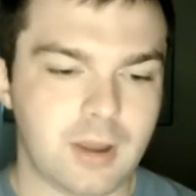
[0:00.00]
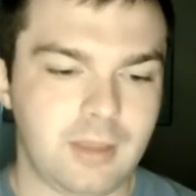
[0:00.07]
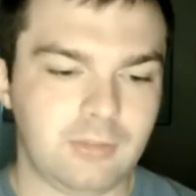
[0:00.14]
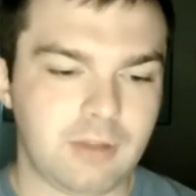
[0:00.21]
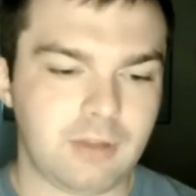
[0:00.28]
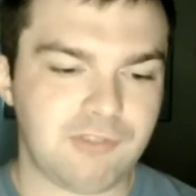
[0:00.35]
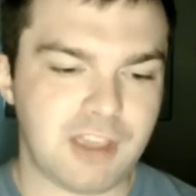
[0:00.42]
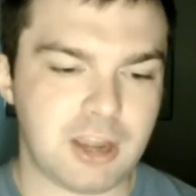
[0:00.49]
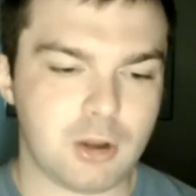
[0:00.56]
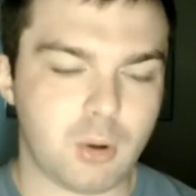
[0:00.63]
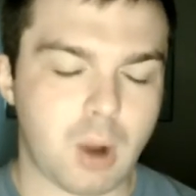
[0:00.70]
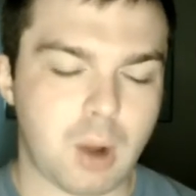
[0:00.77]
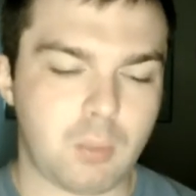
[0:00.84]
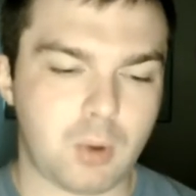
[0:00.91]
is a
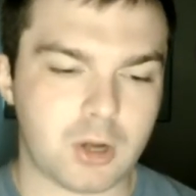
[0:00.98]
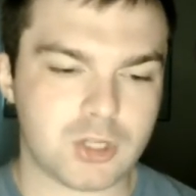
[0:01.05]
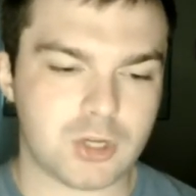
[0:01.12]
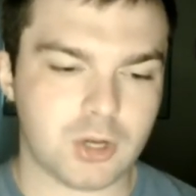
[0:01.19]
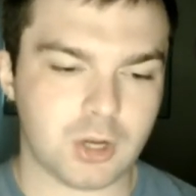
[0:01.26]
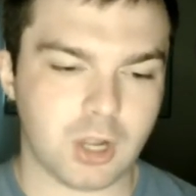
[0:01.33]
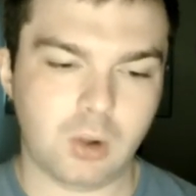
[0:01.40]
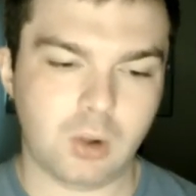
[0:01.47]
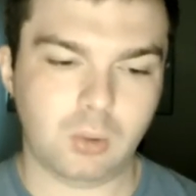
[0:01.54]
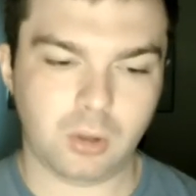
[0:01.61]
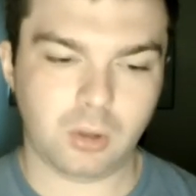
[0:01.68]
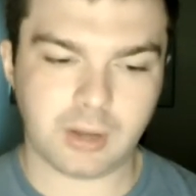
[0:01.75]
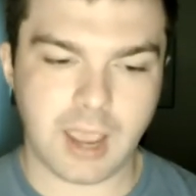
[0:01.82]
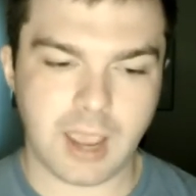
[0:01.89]
video I want you to go
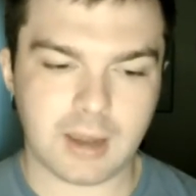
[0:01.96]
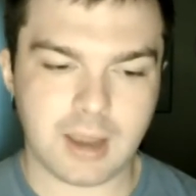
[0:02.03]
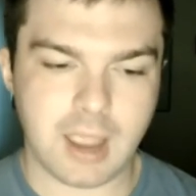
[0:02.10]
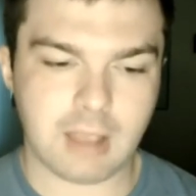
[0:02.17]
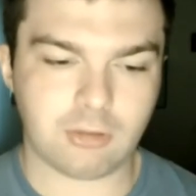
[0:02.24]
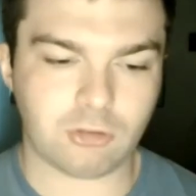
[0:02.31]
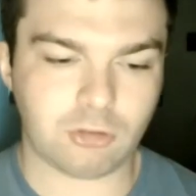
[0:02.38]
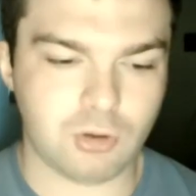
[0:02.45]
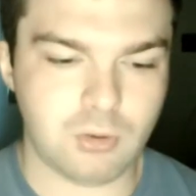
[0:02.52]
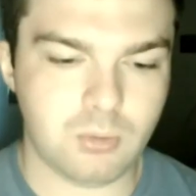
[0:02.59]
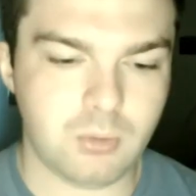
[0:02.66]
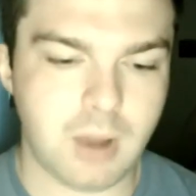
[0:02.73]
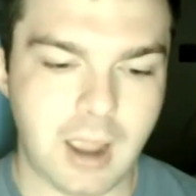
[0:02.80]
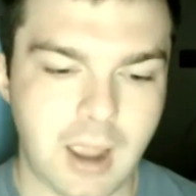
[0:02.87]
look at as
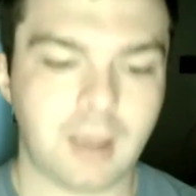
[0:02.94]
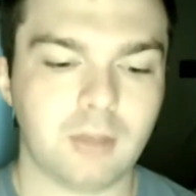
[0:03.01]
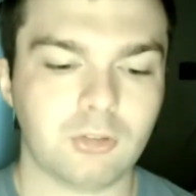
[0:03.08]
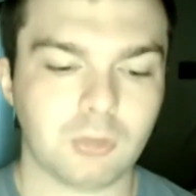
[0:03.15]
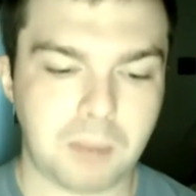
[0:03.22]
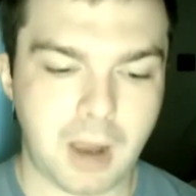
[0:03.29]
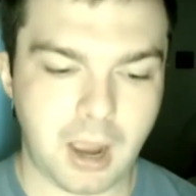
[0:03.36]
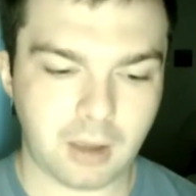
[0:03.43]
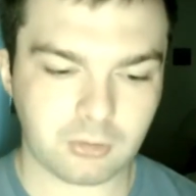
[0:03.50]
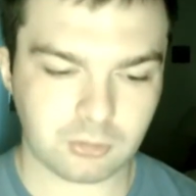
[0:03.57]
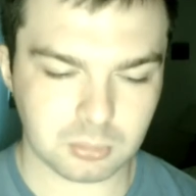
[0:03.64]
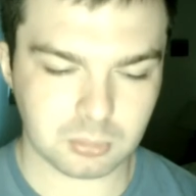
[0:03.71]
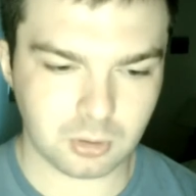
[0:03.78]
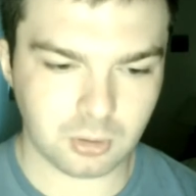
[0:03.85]
soon as
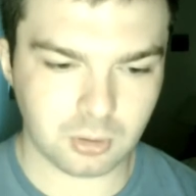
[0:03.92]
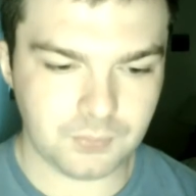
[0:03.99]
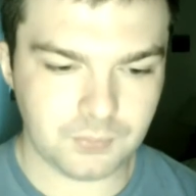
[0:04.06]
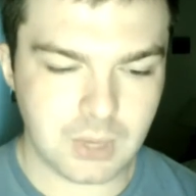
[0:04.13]
possible.